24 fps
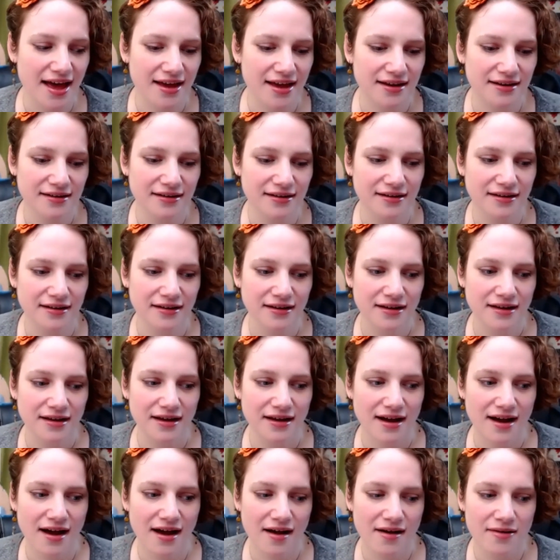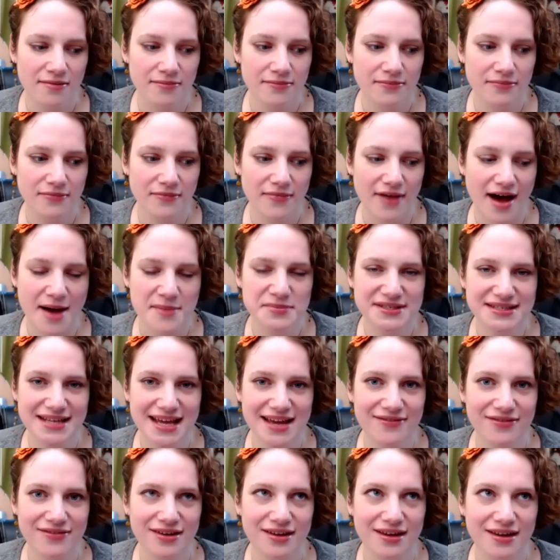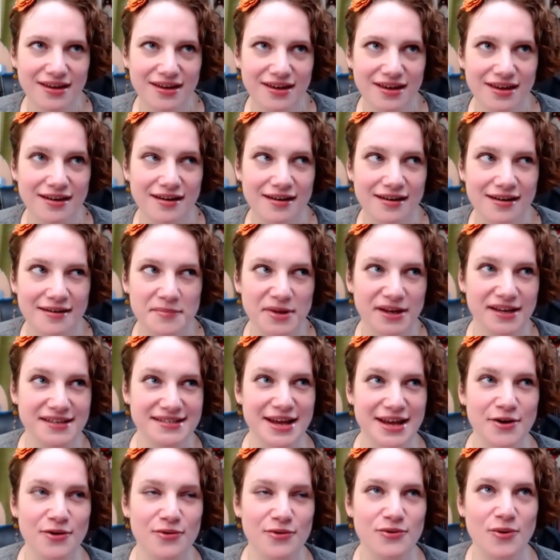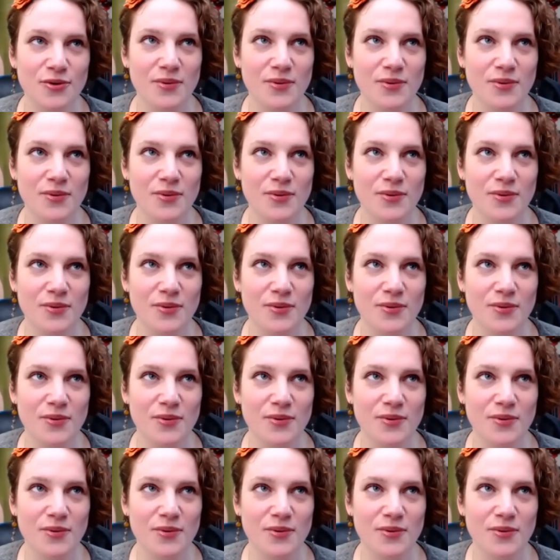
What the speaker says: And I'm saving it because I